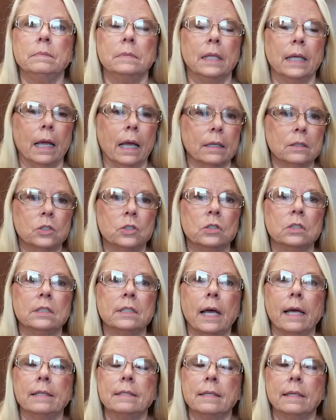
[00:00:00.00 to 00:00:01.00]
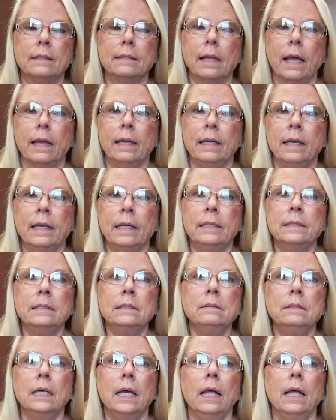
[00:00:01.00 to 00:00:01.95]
the exercises I needed.